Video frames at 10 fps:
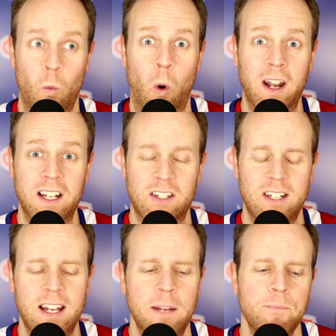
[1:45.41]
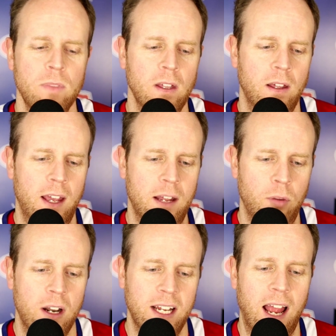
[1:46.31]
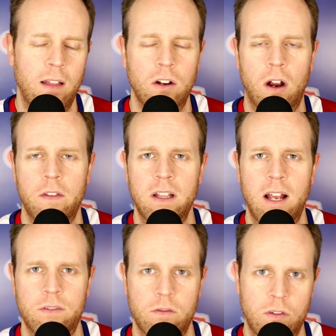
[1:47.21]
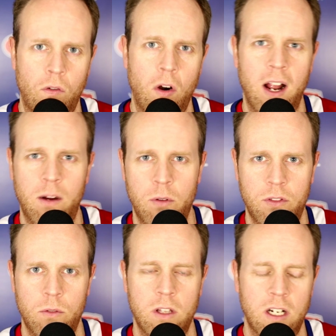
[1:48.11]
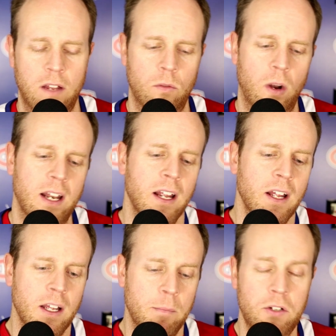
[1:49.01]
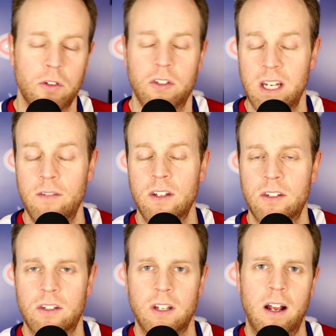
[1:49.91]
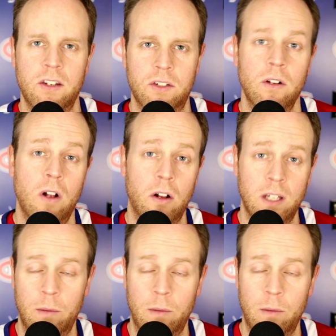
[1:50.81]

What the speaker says: wanting to see. And Brendan Gallagher on the left of Dvorak with Ullinen on the right. Mitchell Stevens still called